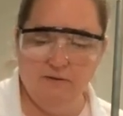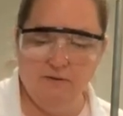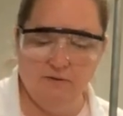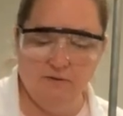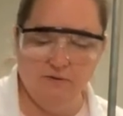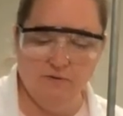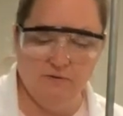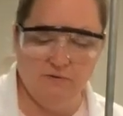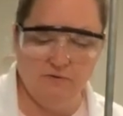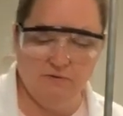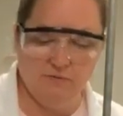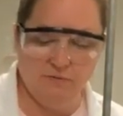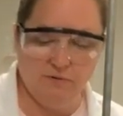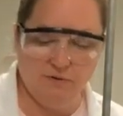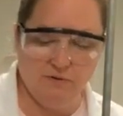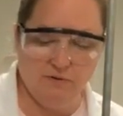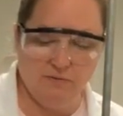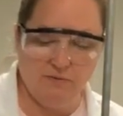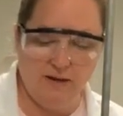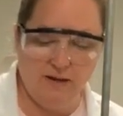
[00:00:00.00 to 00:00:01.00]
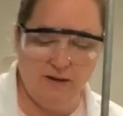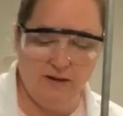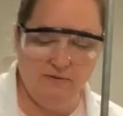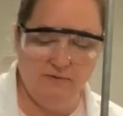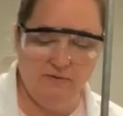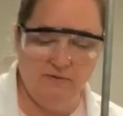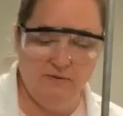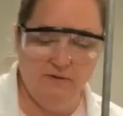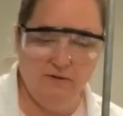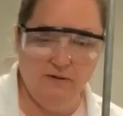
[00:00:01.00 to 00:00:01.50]
good swirl
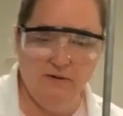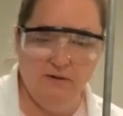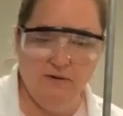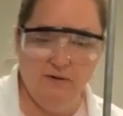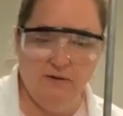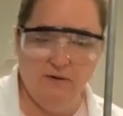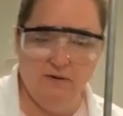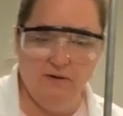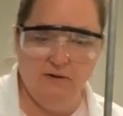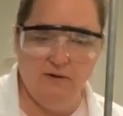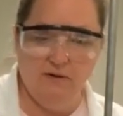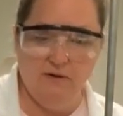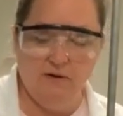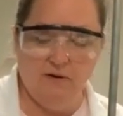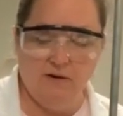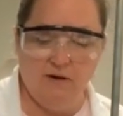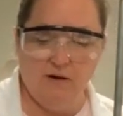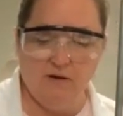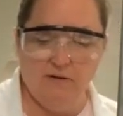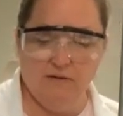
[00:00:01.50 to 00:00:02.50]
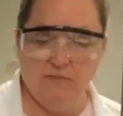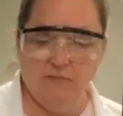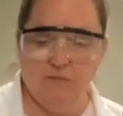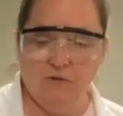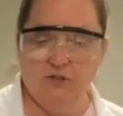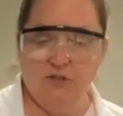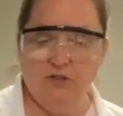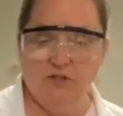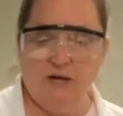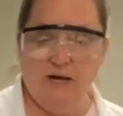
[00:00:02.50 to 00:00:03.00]
around, all in one
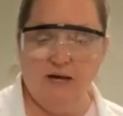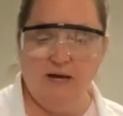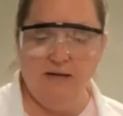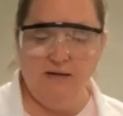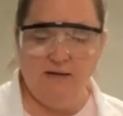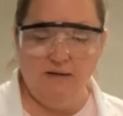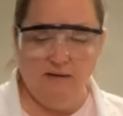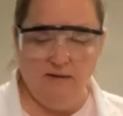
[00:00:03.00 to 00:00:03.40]
shot.